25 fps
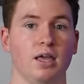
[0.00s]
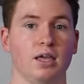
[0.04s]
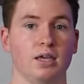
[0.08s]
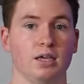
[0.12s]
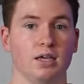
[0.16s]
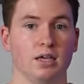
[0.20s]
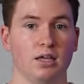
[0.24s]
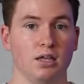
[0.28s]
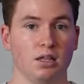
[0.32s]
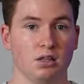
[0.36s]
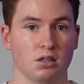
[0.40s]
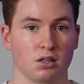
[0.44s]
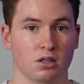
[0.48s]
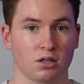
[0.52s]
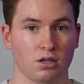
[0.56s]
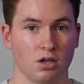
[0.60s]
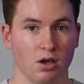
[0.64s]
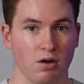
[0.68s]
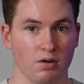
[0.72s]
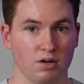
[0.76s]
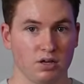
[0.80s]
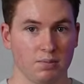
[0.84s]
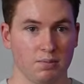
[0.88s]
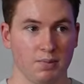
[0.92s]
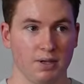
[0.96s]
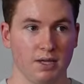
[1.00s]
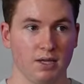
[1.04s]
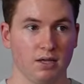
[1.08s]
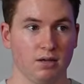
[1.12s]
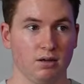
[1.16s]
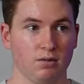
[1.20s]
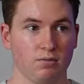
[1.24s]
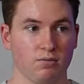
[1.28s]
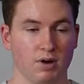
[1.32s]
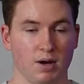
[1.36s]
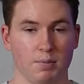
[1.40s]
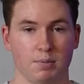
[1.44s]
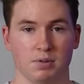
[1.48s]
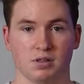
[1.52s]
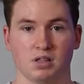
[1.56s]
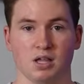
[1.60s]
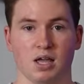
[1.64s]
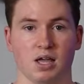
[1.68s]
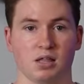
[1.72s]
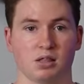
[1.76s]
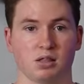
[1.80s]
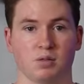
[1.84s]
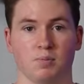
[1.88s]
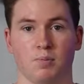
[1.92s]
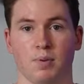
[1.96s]
is going to be
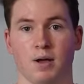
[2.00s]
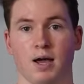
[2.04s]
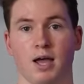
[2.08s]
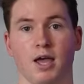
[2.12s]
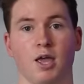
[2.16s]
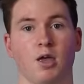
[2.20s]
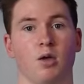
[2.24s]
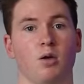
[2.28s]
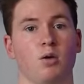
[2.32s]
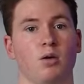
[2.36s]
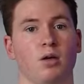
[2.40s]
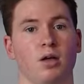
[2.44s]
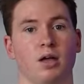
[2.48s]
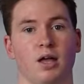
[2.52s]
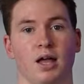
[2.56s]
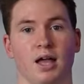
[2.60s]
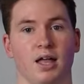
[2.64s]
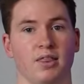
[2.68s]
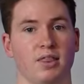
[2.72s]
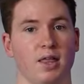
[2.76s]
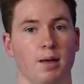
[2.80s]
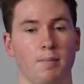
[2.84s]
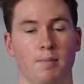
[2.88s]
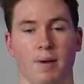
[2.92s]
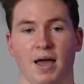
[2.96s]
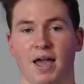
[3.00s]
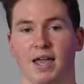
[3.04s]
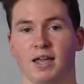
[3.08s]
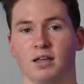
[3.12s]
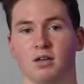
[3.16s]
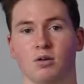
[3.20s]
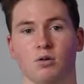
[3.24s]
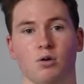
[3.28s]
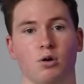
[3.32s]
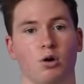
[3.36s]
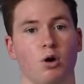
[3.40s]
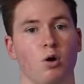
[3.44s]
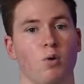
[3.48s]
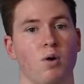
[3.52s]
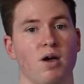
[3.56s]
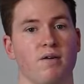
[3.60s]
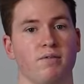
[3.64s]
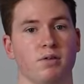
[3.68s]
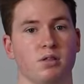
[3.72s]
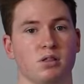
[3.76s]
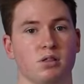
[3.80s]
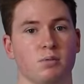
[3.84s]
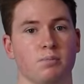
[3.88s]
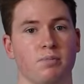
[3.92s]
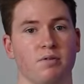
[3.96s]
repossessed by a bank or
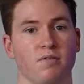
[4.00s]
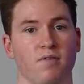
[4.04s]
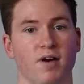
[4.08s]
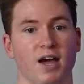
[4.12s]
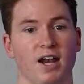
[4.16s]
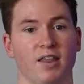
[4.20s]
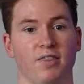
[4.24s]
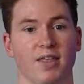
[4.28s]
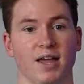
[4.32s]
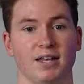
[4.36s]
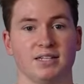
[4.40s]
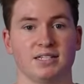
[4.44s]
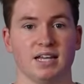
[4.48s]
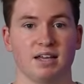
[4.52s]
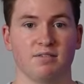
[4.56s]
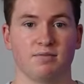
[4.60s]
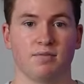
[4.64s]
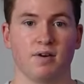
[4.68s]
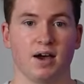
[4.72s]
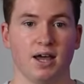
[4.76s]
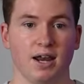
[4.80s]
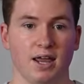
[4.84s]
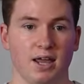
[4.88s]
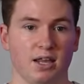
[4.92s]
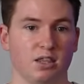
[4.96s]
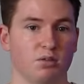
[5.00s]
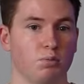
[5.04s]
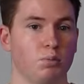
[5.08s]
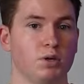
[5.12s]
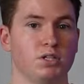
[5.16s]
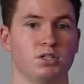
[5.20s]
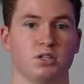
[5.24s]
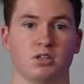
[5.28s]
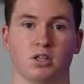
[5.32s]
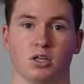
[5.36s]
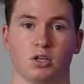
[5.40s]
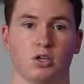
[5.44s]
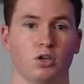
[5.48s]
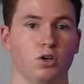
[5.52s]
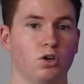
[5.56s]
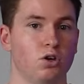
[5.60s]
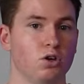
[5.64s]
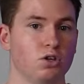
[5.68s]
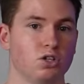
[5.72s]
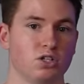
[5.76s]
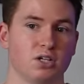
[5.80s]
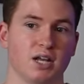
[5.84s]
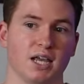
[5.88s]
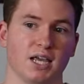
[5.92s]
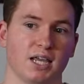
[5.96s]
whoever's provided that debt finance, which is a
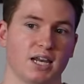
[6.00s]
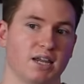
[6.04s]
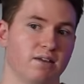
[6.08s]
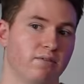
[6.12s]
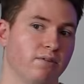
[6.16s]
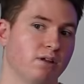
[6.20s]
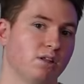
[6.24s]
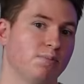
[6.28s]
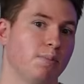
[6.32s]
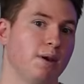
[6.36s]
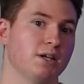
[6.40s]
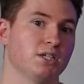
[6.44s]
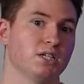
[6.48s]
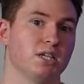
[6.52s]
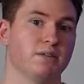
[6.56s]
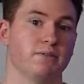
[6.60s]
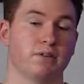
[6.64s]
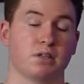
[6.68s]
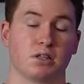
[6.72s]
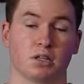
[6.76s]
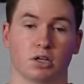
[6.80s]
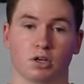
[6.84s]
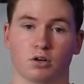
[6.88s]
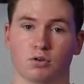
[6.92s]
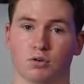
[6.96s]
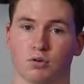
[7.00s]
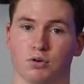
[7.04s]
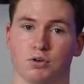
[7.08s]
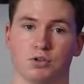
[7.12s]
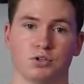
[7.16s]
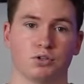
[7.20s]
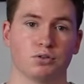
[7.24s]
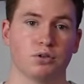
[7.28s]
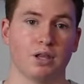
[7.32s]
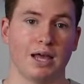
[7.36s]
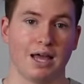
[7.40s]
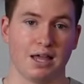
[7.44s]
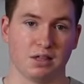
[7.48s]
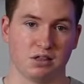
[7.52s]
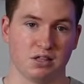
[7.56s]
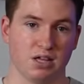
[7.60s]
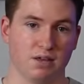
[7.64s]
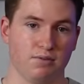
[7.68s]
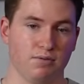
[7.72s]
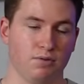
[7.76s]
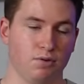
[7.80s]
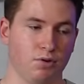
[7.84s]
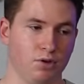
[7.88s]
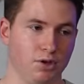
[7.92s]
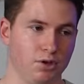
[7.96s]
huge negative, especially if it's a crucial
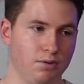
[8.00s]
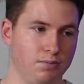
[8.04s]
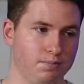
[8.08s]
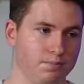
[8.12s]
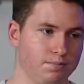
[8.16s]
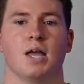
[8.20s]
asset for you.